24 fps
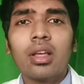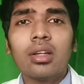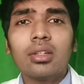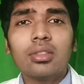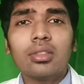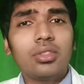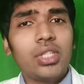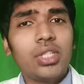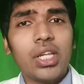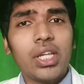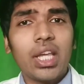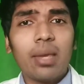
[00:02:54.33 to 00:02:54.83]

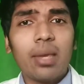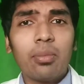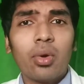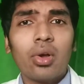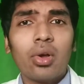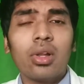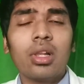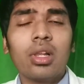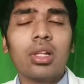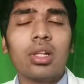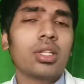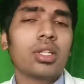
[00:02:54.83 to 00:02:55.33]
G.K. Paul
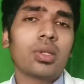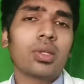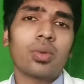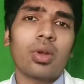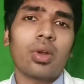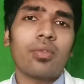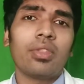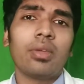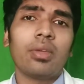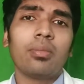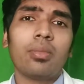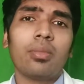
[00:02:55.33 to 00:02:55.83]
is one
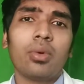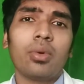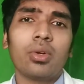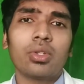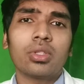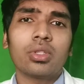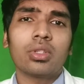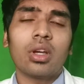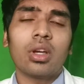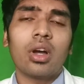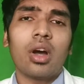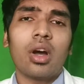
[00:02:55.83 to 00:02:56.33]
of the
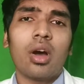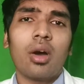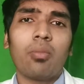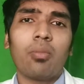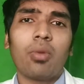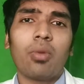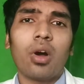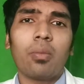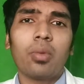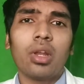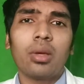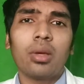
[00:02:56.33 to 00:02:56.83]
most
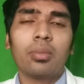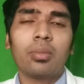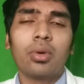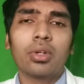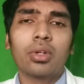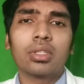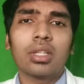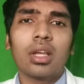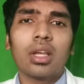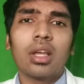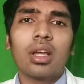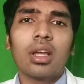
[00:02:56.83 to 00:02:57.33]
popular
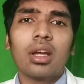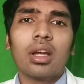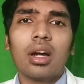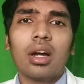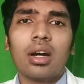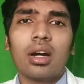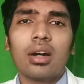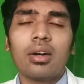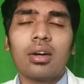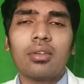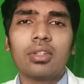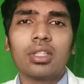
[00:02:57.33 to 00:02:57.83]
books
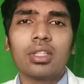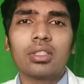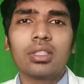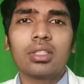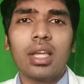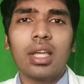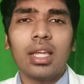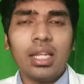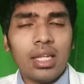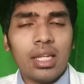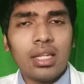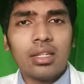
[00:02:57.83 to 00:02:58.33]
which is
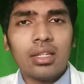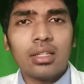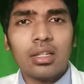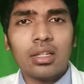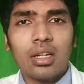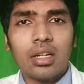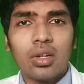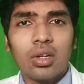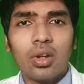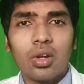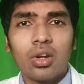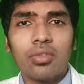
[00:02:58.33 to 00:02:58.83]
gaining
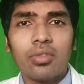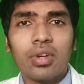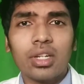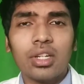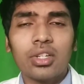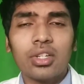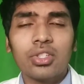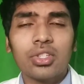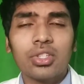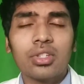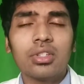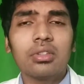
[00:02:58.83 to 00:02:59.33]
a lot of
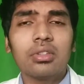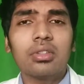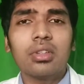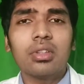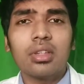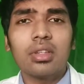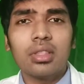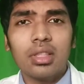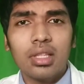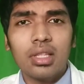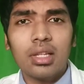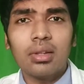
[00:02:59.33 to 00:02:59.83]
attention
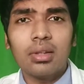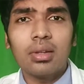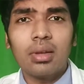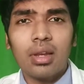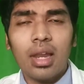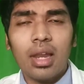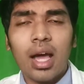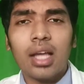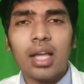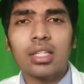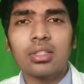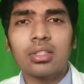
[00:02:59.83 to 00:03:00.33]
in the
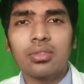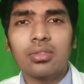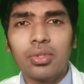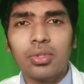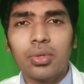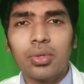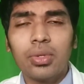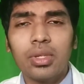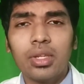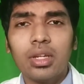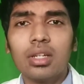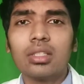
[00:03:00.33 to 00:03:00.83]
last
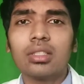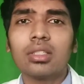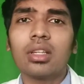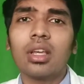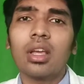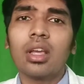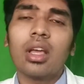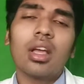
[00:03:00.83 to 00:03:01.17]
few years.